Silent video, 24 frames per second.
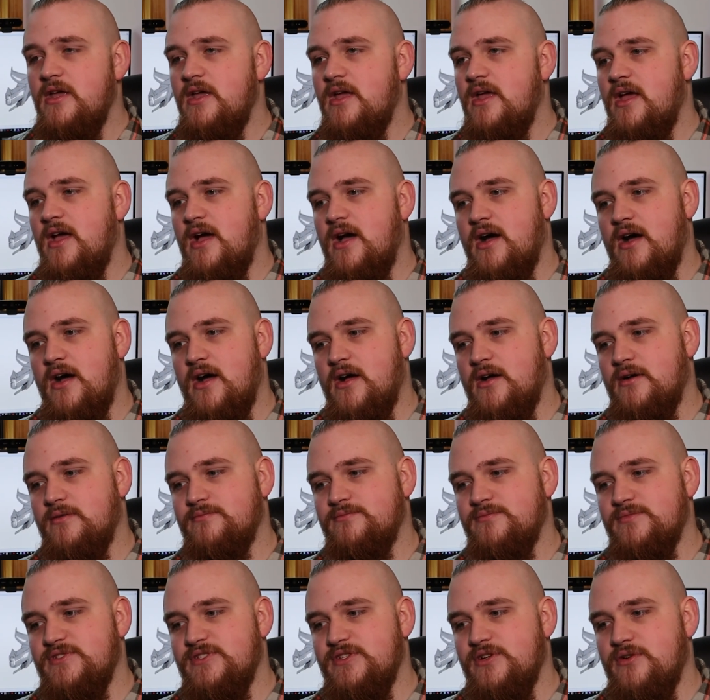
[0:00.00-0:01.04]

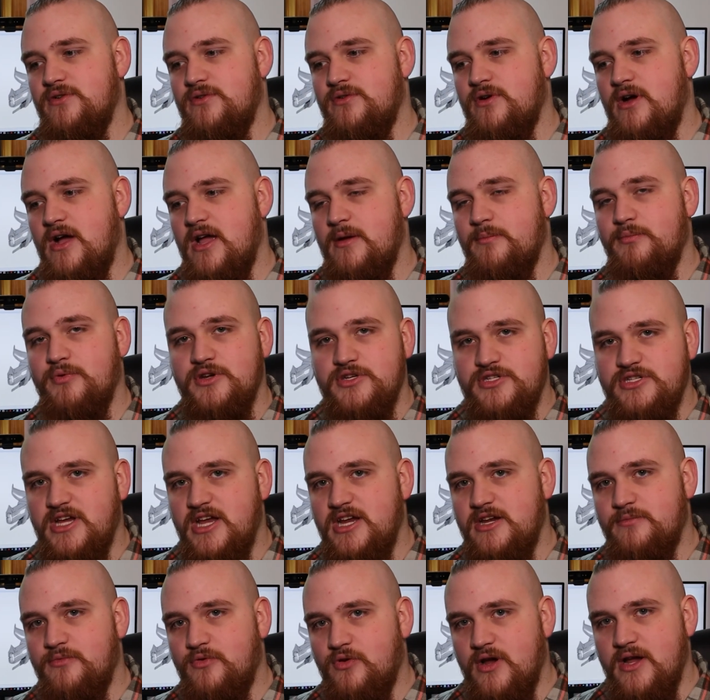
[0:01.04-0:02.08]
So I
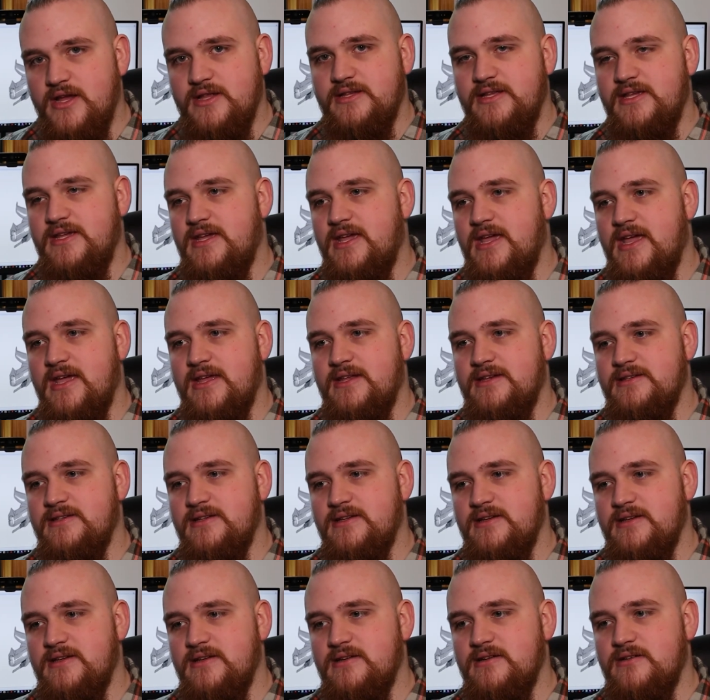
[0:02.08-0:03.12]
appreciate him greatly, and
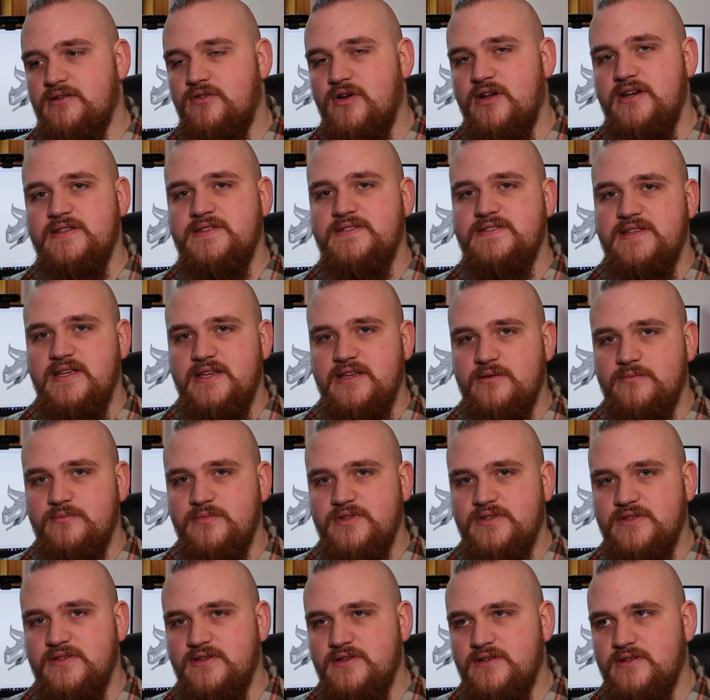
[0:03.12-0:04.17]
credits to him
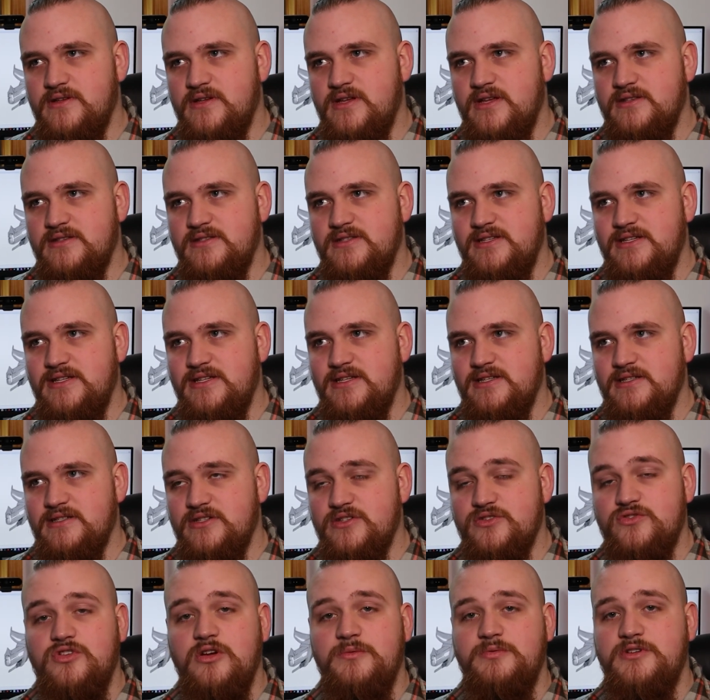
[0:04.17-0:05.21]
in the
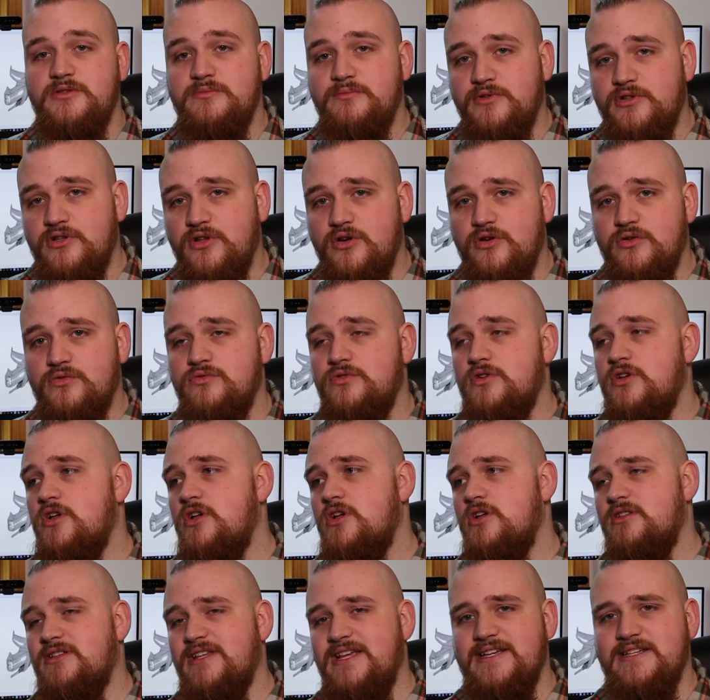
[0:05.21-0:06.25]
description below.
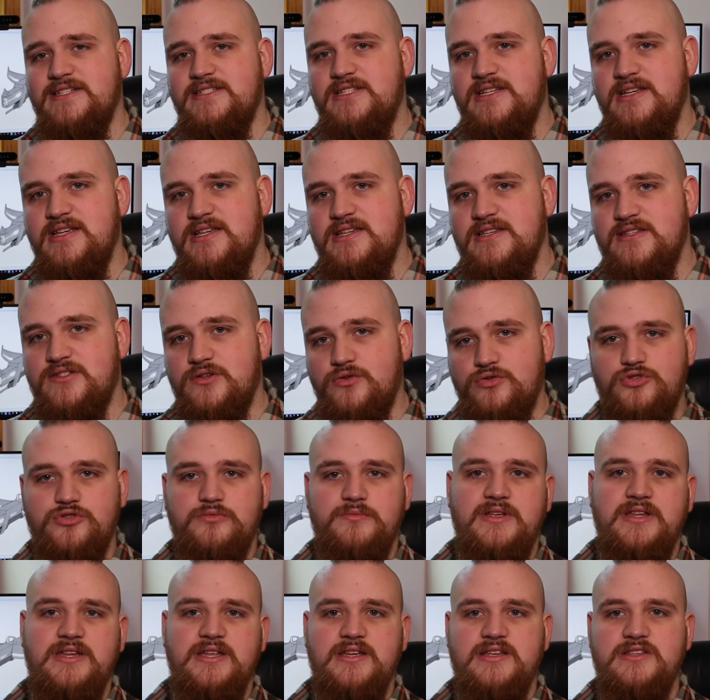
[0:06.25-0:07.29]
Links to his social
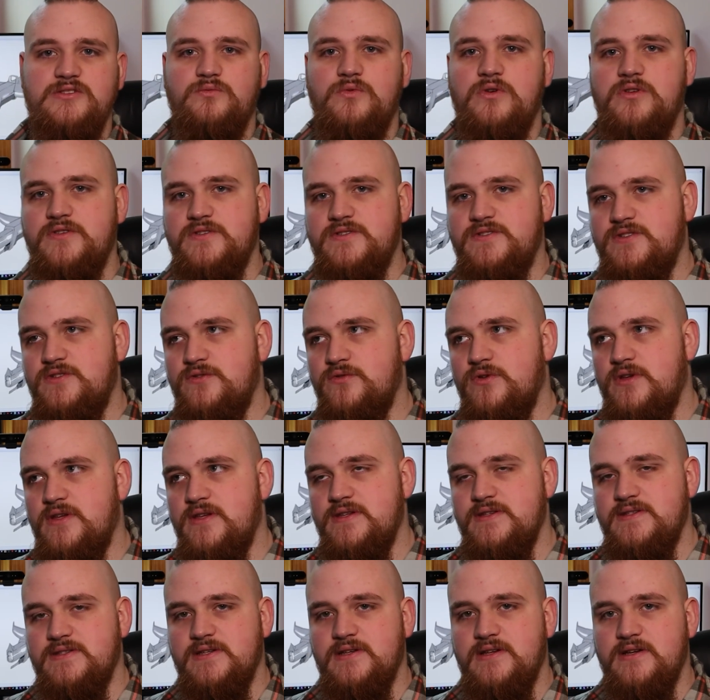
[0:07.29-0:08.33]
media, as well as to
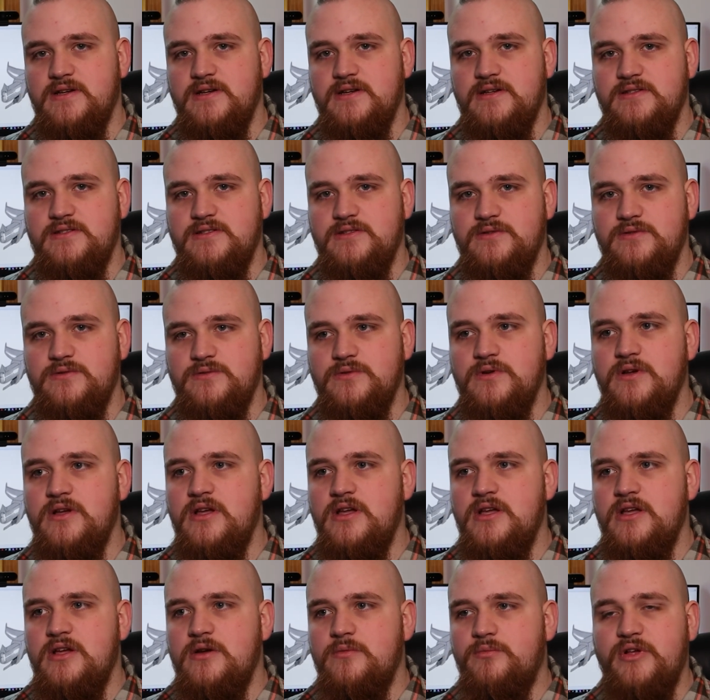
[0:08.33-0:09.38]
his to
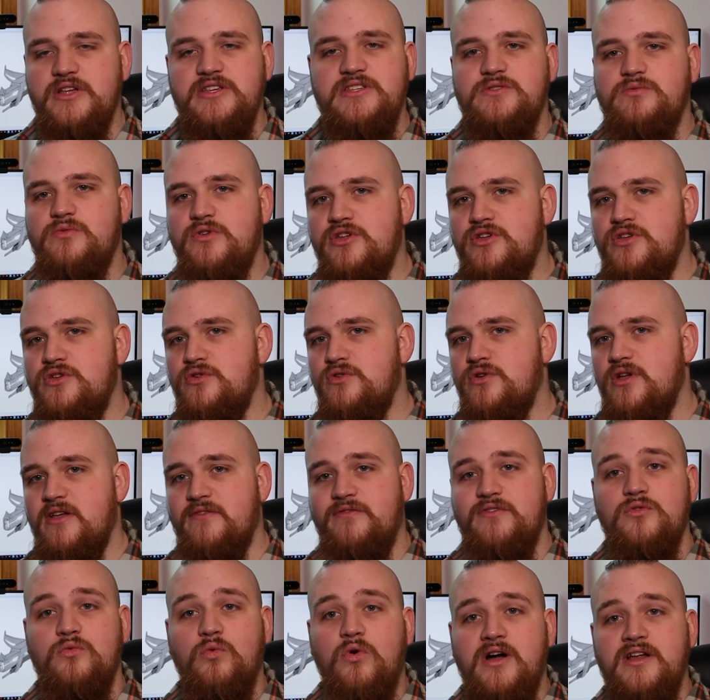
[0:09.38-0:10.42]
places where if
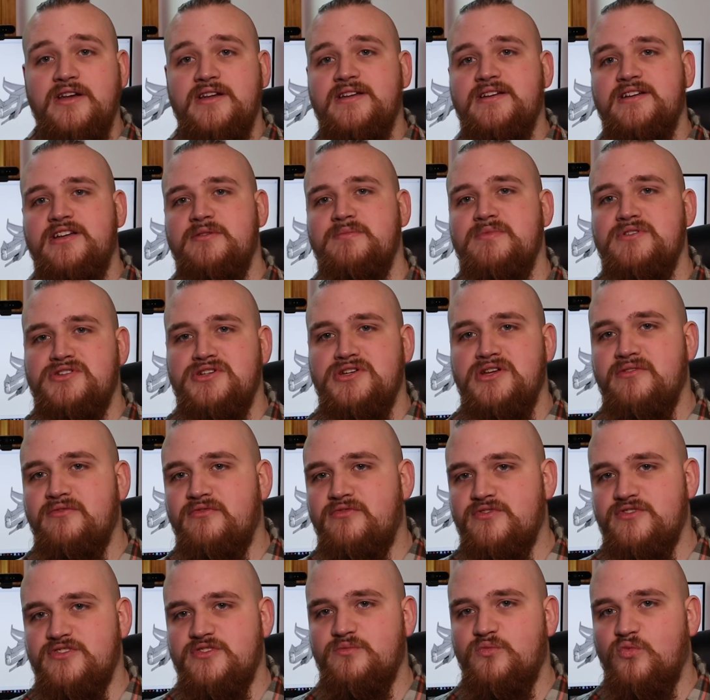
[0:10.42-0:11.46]
you want to commission him
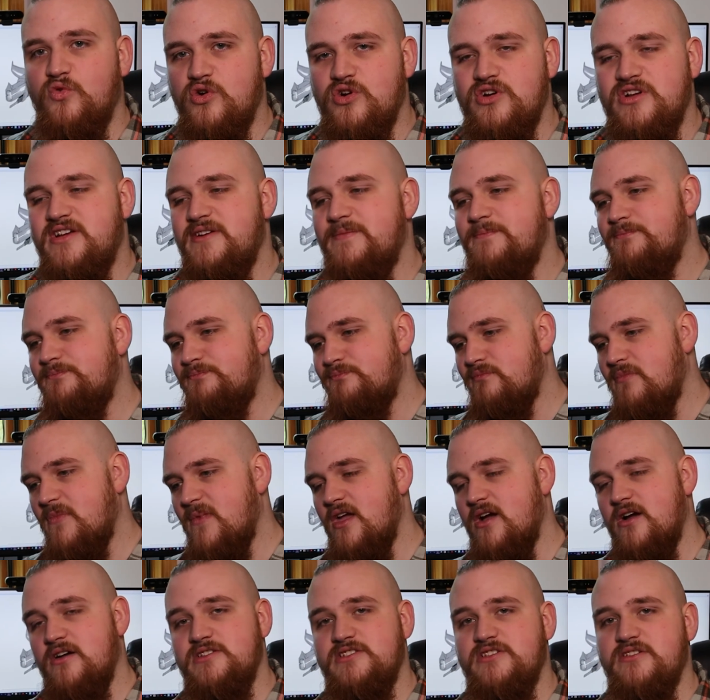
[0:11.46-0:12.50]
for some work,
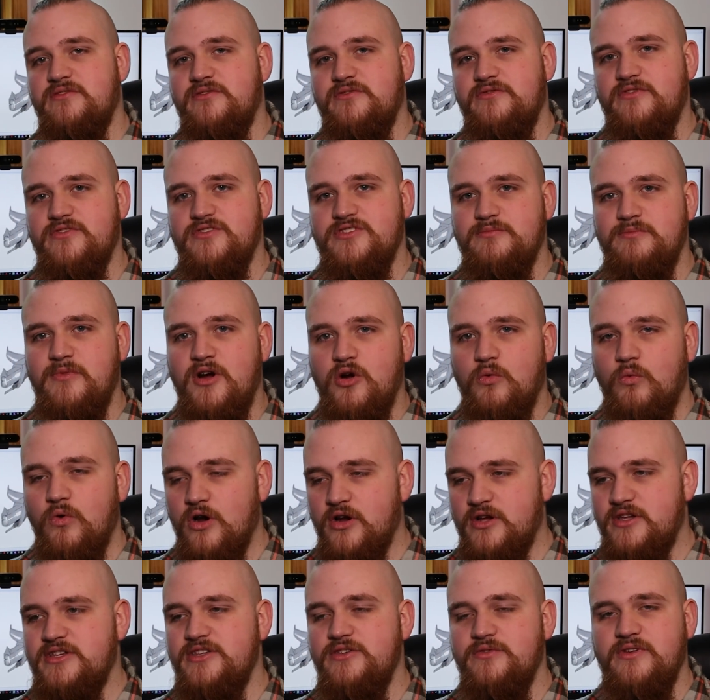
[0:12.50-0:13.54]
for some
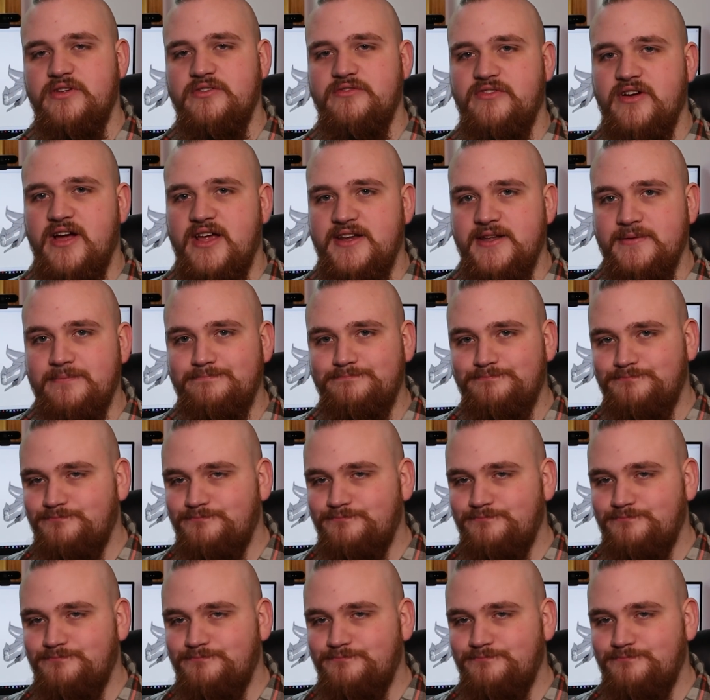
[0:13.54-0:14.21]
artwork, you can find him.